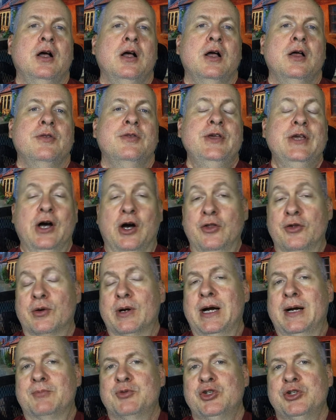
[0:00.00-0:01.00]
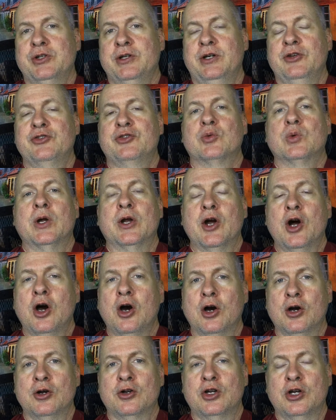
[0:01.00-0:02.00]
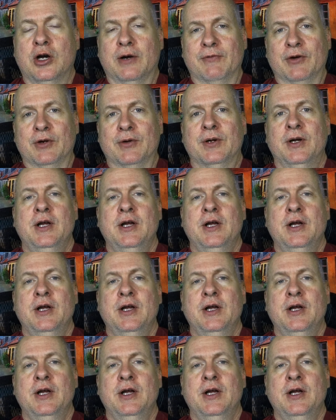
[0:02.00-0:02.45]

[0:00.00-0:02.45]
The other option is to run a hardcover,